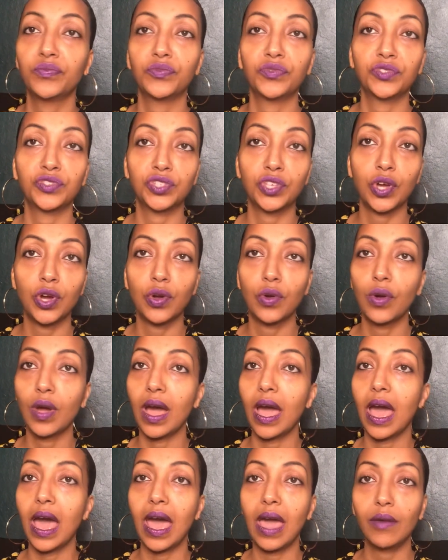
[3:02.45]
So
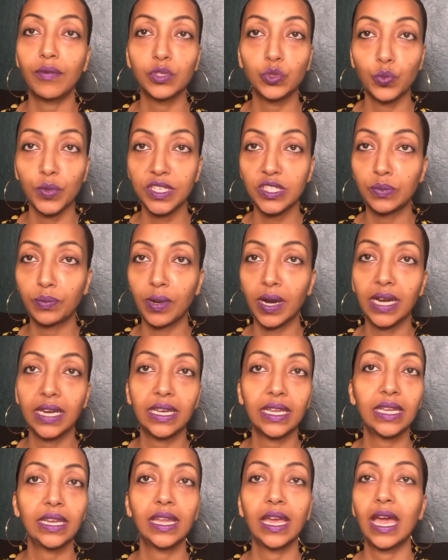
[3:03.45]
I was once
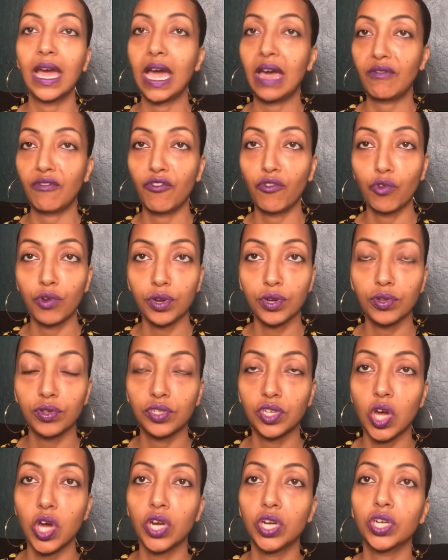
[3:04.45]
pregnant. I have a 4-year-old
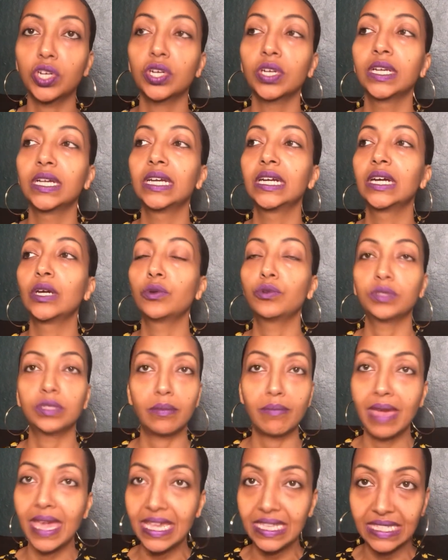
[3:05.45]
daughter who's
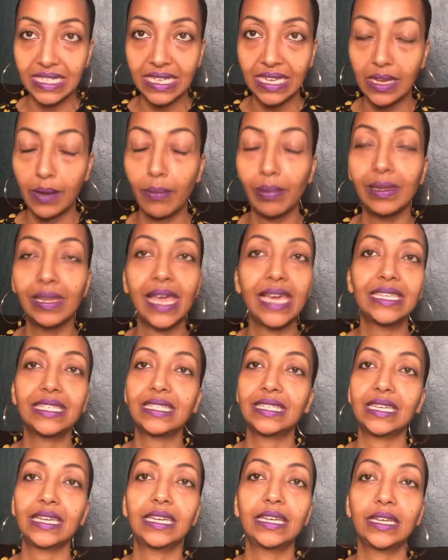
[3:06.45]
amazing, a
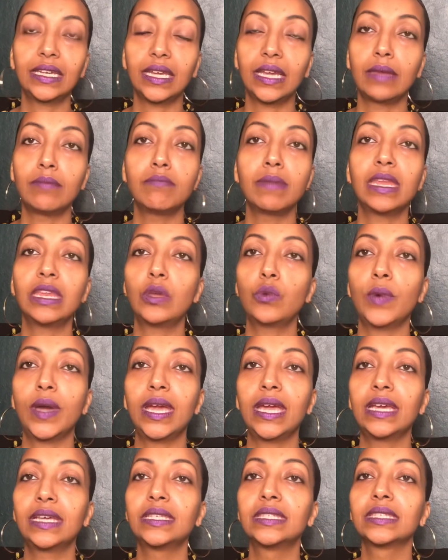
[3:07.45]
blessing in many
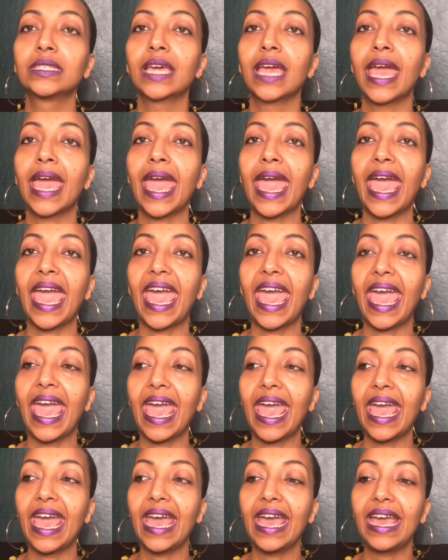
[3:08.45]
ways.
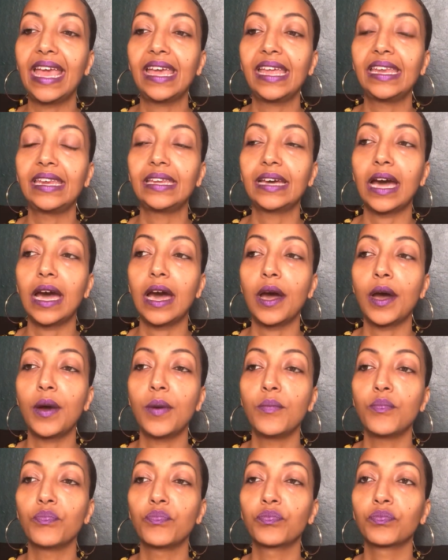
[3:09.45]
And
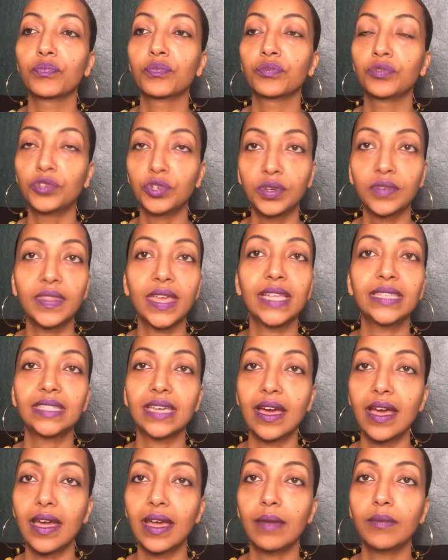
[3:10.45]
during that
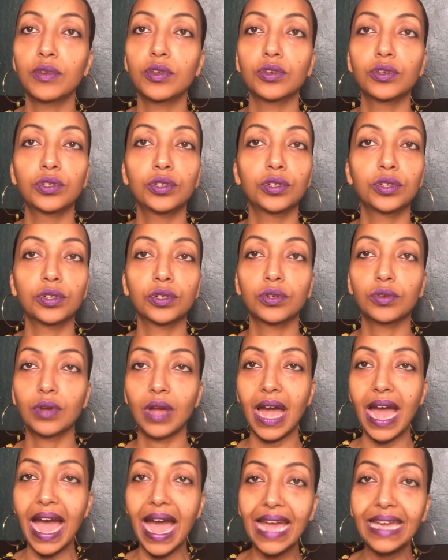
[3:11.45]
time, you're
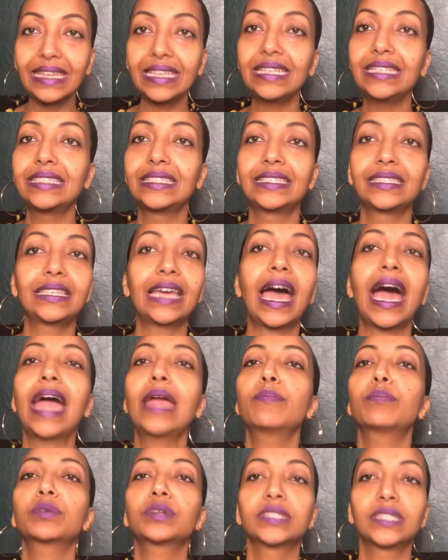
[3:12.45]

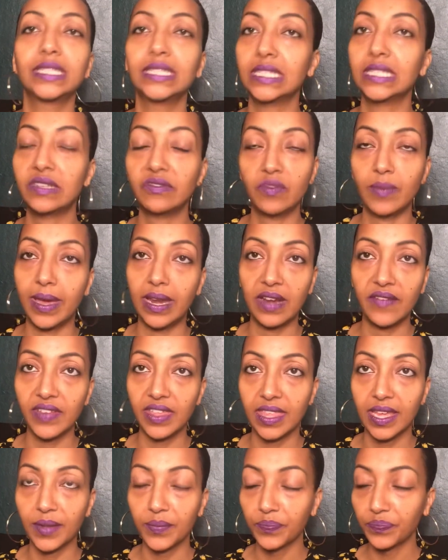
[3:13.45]
hypersensitive about
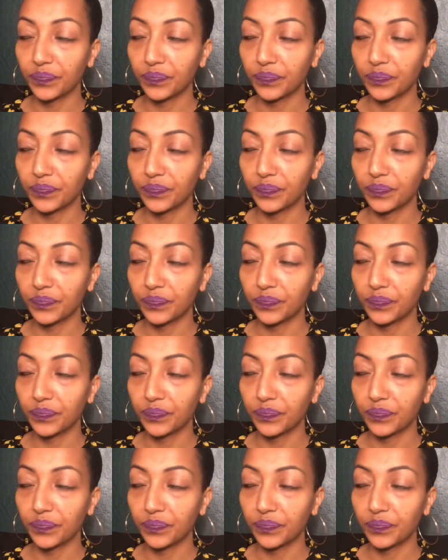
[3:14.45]
everything.